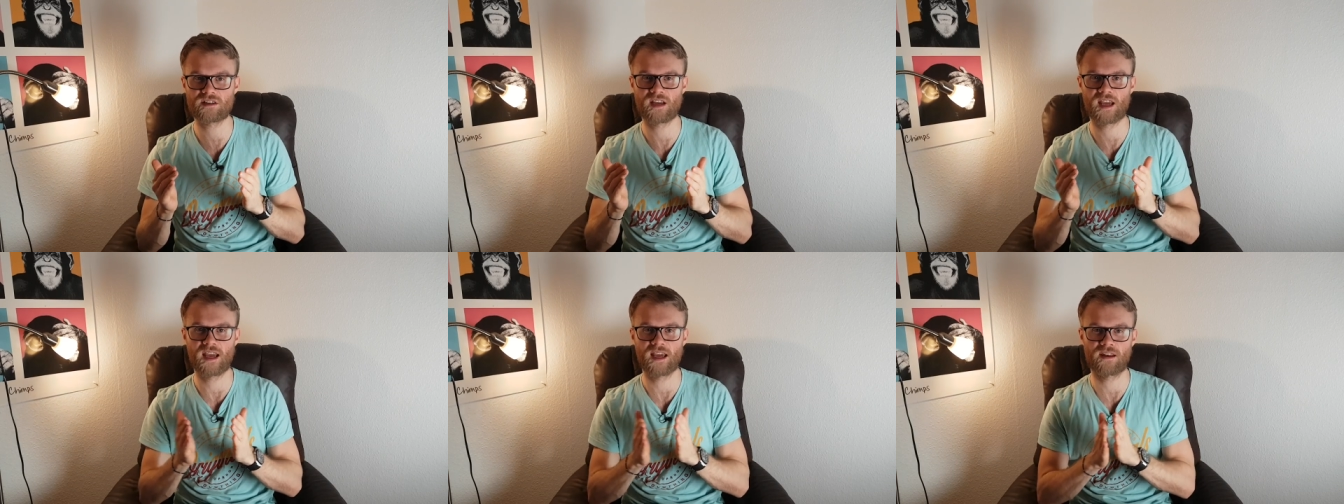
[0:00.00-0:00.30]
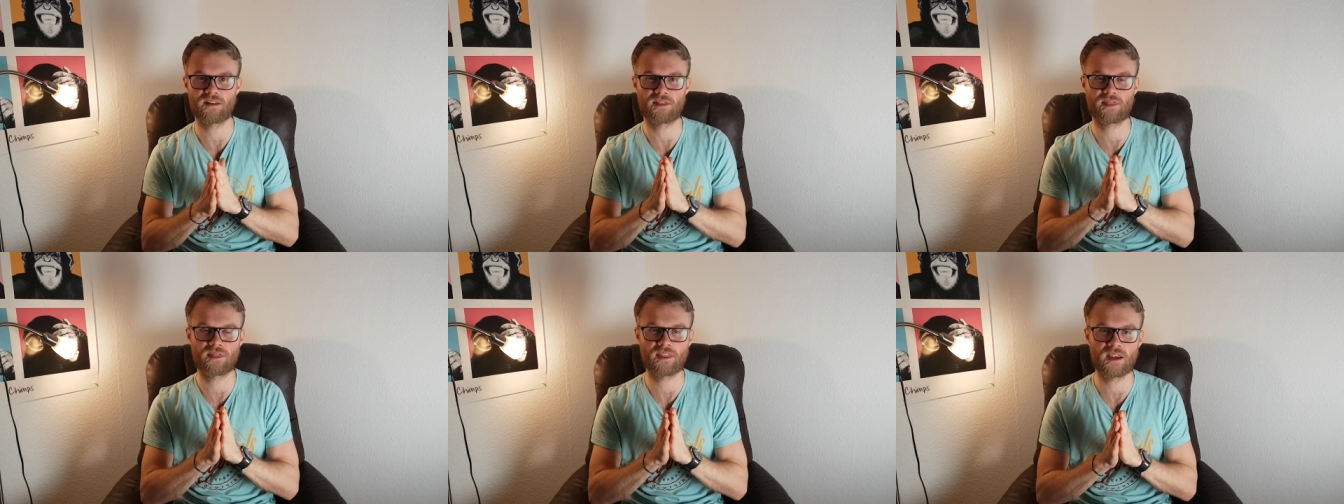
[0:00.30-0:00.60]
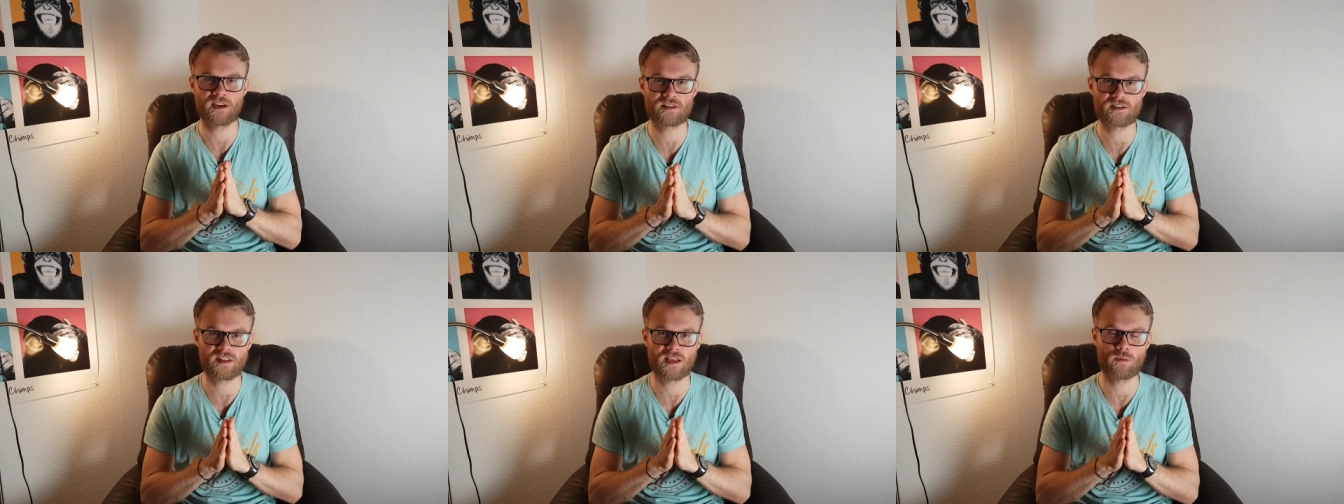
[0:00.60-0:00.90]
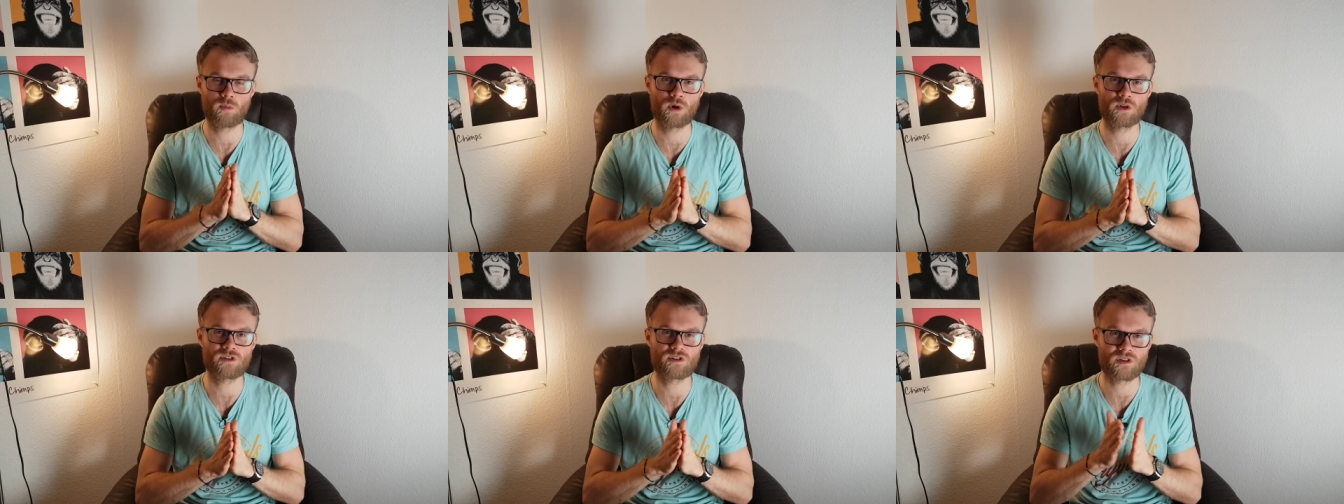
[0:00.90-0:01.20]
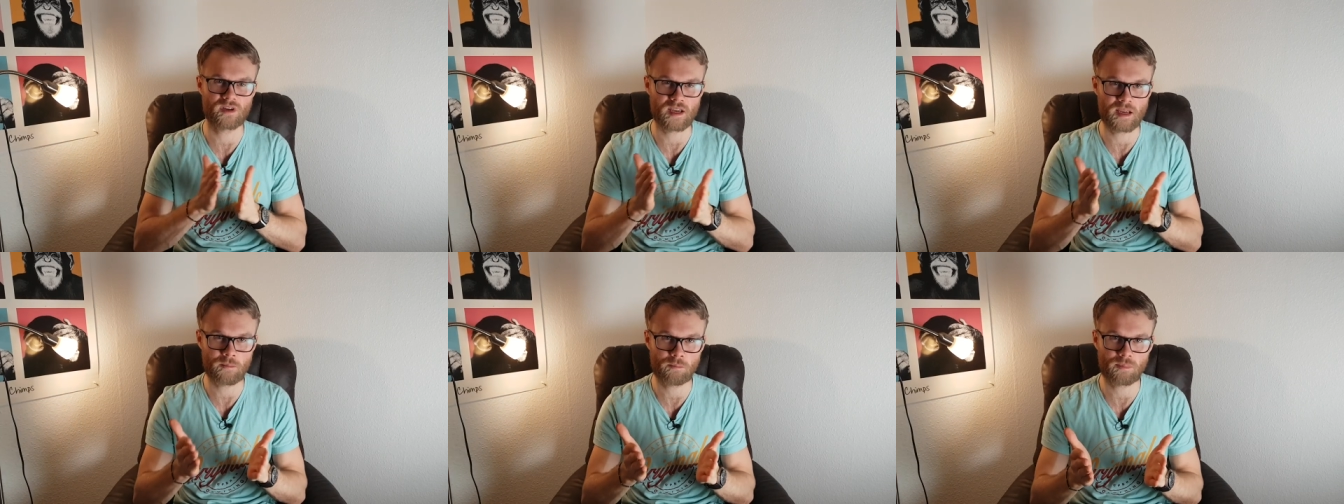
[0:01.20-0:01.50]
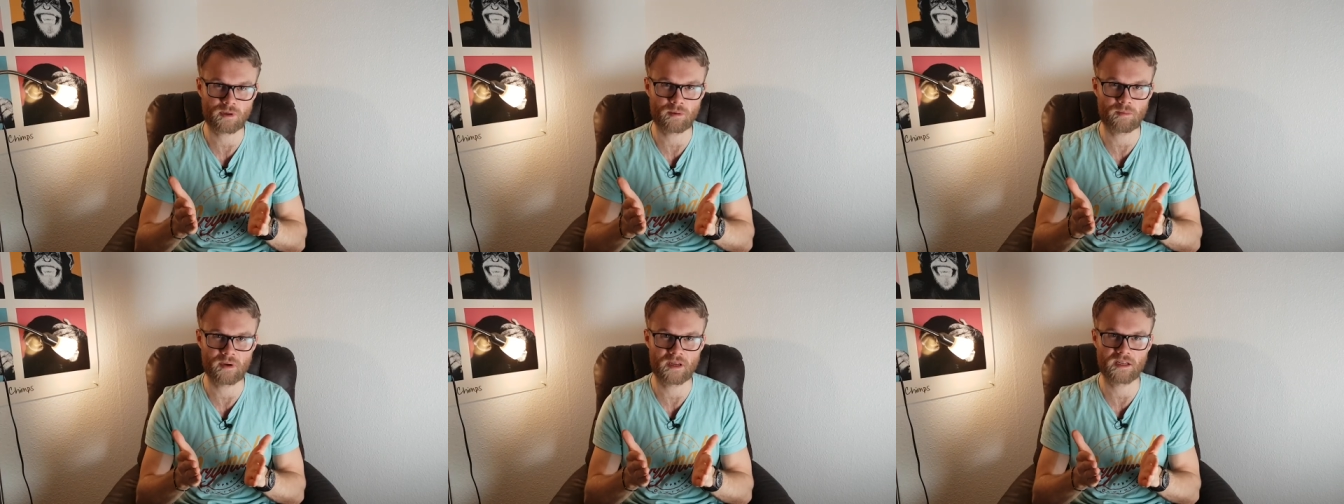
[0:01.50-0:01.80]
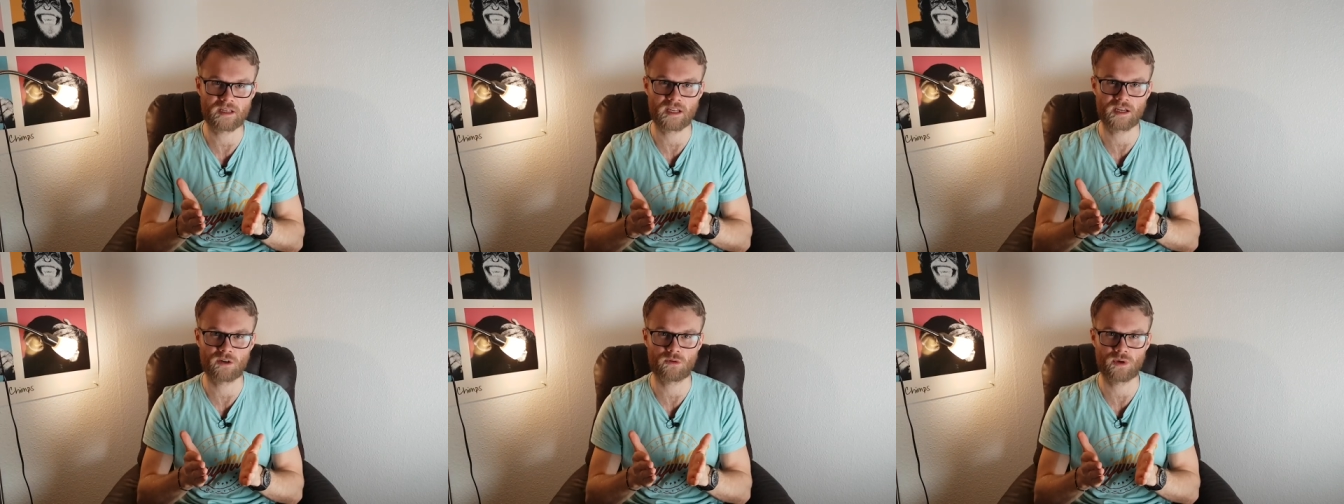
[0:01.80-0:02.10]
and things they want to
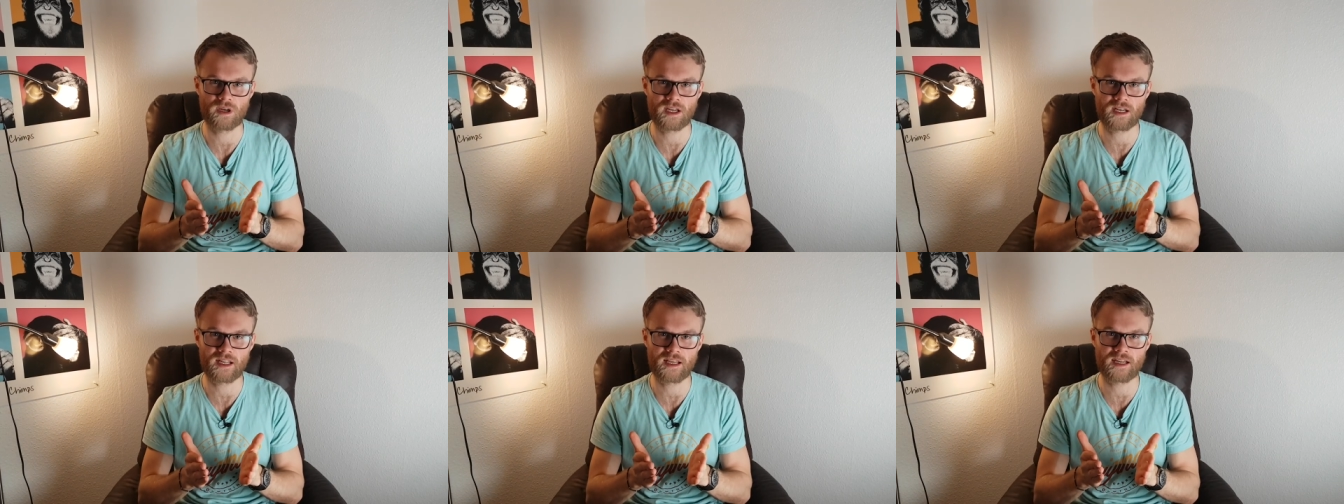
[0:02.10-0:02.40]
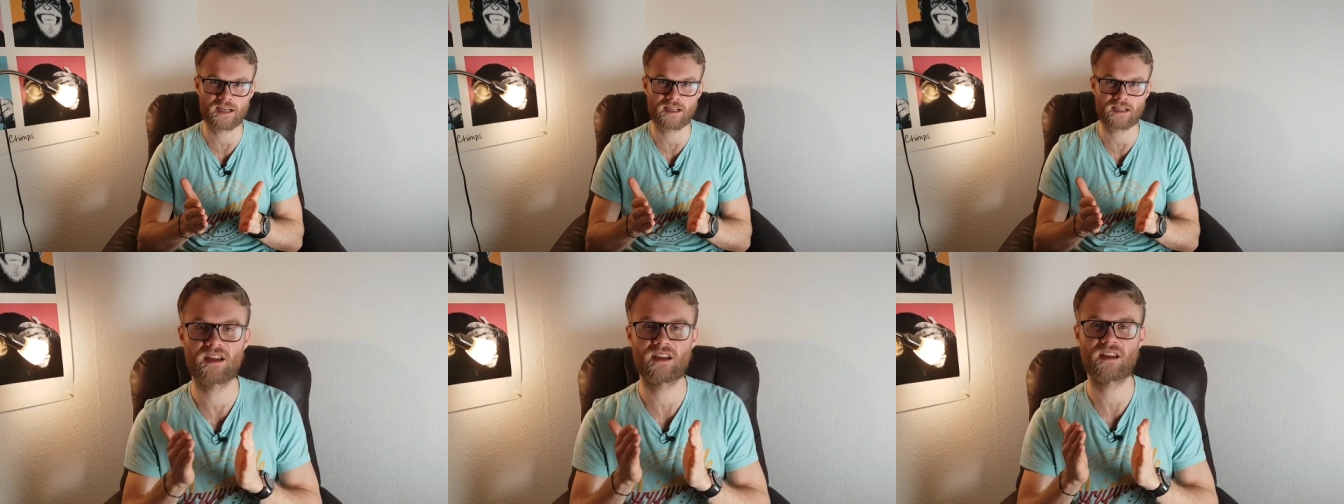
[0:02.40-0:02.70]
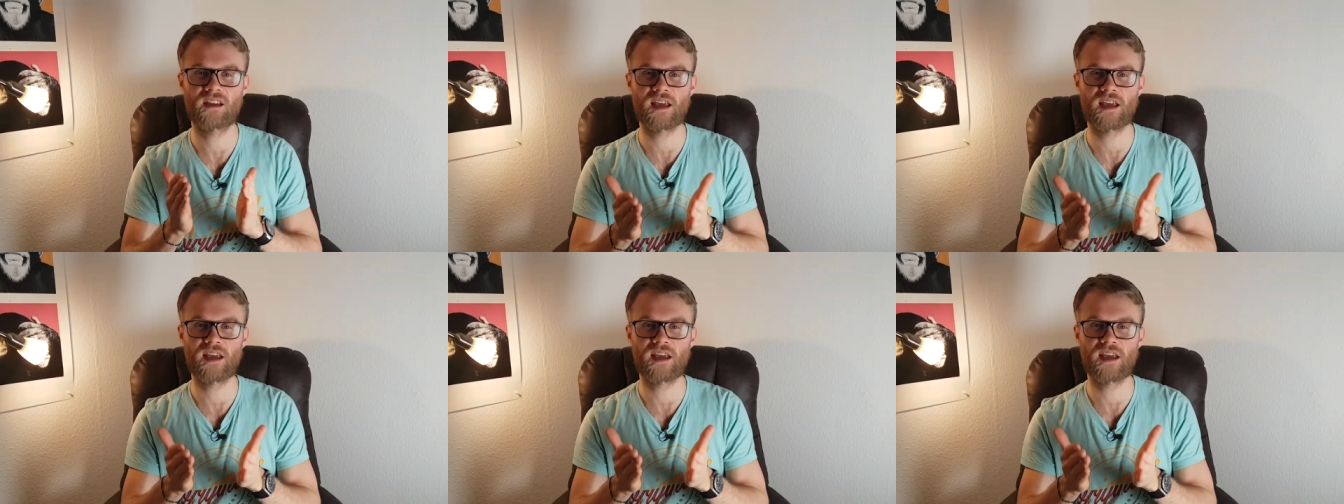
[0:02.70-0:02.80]
implement in Greenland